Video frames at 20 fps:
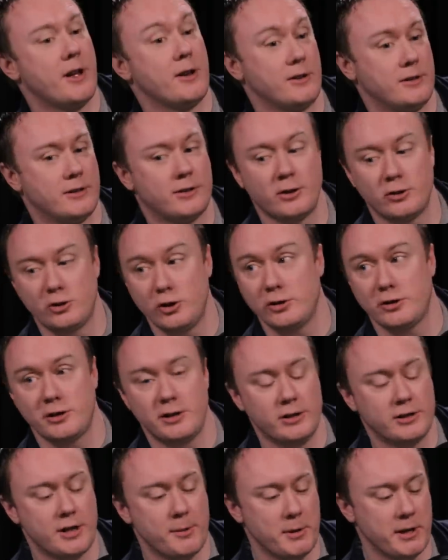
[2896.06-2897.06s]
uh, you,
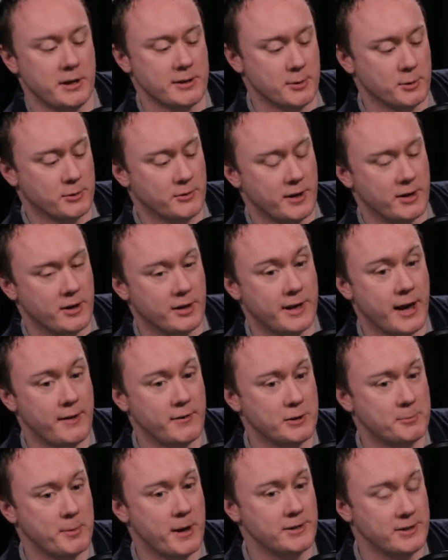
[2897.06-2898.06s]
you sent me these and it was very good.
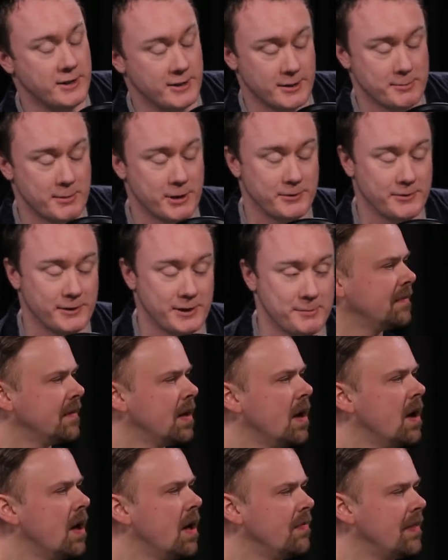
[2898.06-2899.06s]
Kevin Spacey is the most
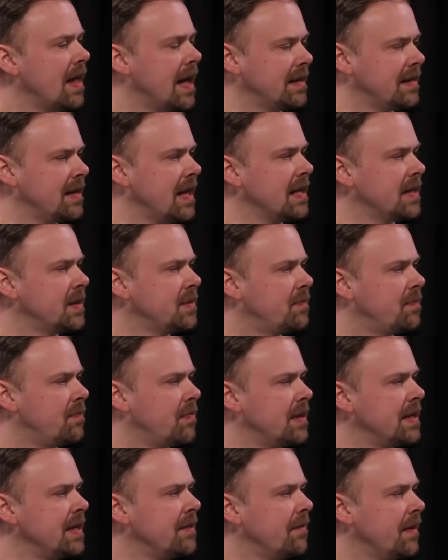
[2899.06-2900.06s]
famous really? person. Really? That's
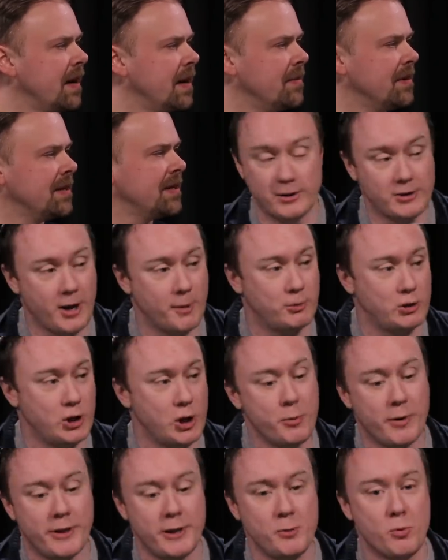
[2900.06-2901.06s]
pretty famous. Wow. It's up to
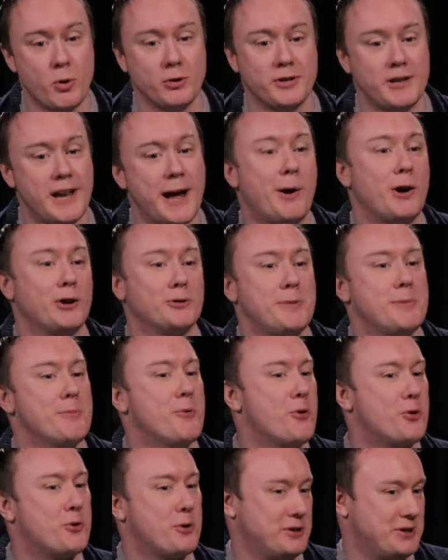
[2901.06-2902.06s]
you whether you want to now ask me
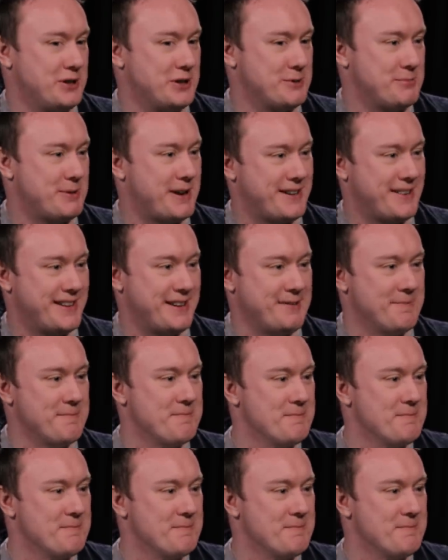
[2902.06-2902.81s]
more questions about that.